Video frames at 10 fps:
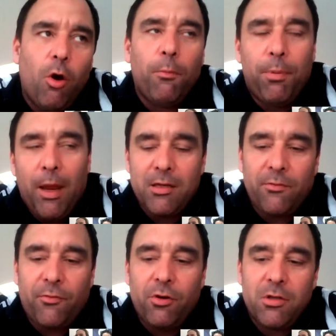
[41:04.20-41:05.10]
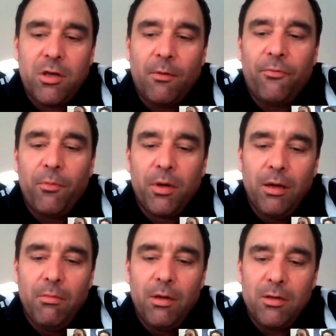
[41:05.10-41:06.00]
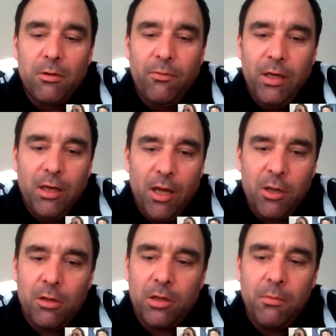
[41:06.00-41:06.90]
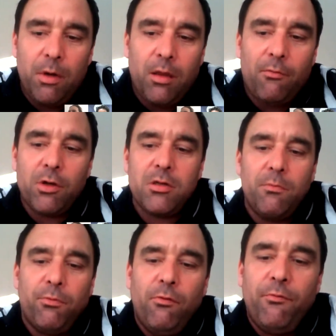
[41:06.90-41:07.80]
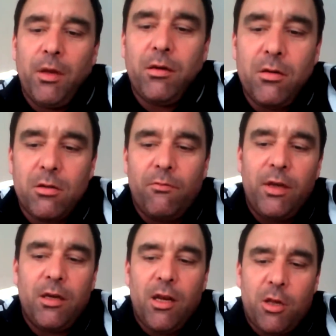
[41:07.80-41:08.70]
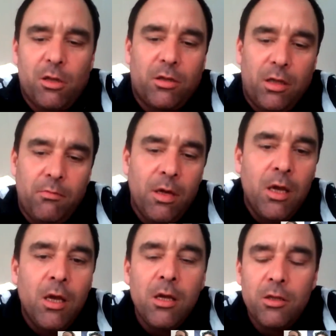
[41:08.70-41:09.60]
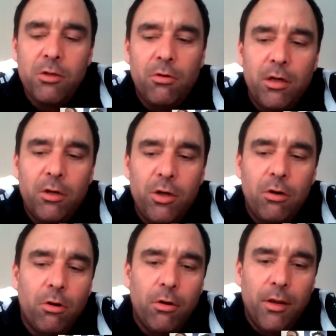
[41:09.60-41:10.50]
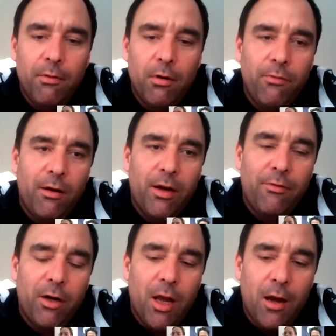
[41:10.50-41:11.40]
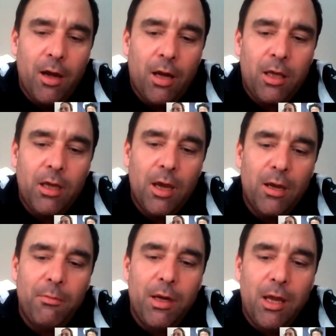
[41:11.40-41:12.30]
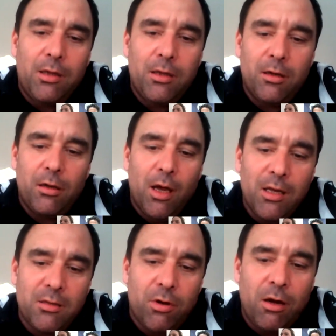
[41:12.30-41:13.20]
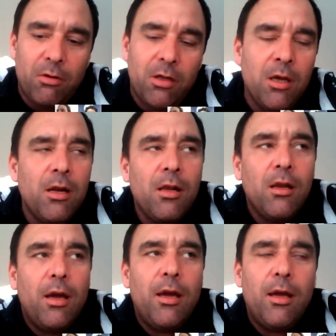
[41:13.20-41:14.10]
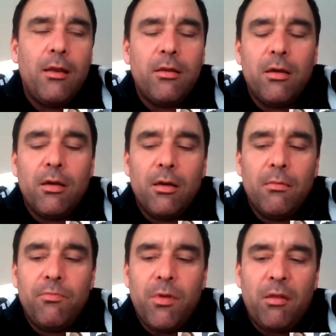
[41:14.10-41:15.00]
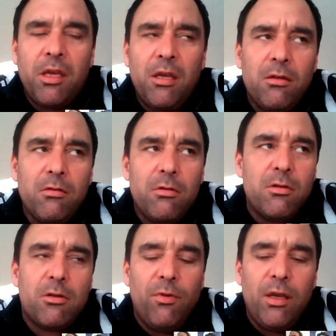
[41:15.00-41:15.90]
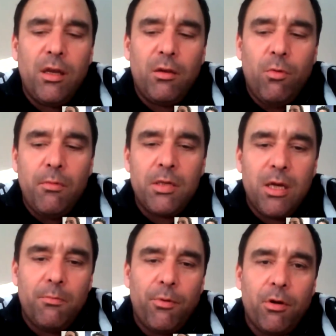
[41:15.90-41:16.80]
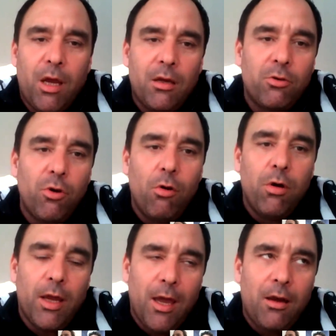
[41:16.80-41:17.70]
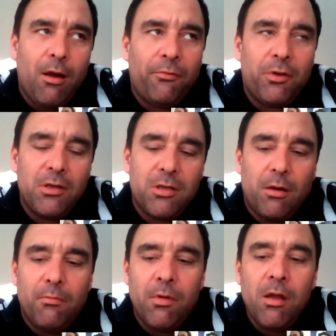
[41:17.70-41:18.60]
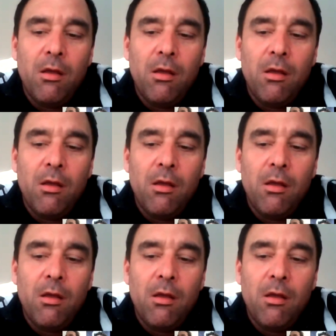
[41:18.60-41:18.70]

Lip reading: all players, of course, come from Grim in the Slovenian national team, but there was an improvement in the Slovenian national team during the Euro. They were very, very unlucky, eliminated in the last round. And I think in Slovenia, the women's handball can grow again after some